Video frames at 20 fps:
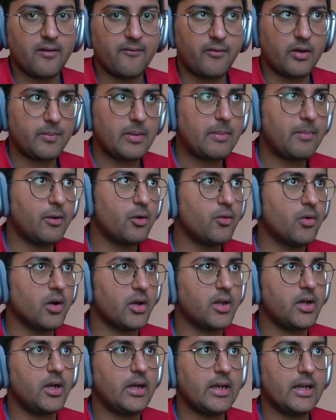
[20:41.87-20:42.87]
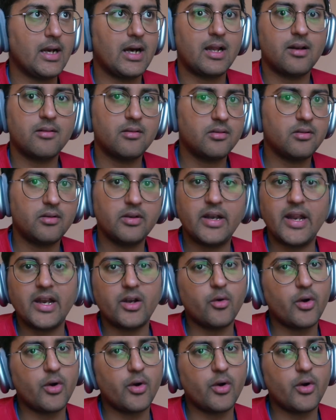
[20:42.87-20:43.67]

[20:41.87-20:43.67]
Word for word: for people who work in India are day